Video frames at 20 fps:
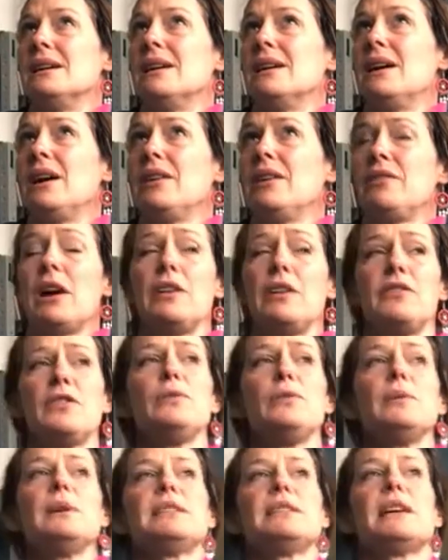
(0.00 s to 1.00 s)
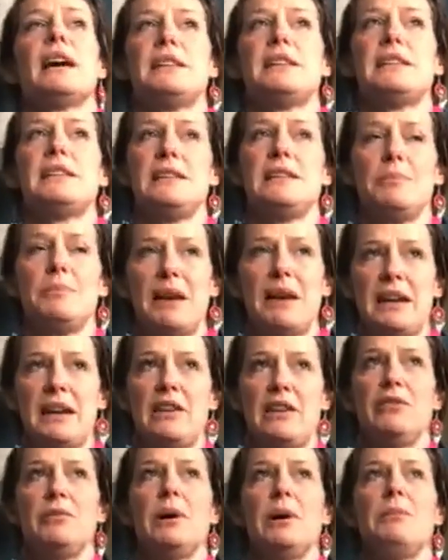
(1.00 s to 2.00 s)
I've always had in the back of
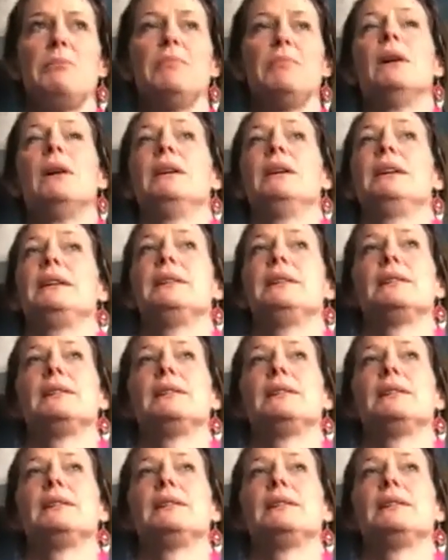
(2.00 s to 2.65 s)
my mind,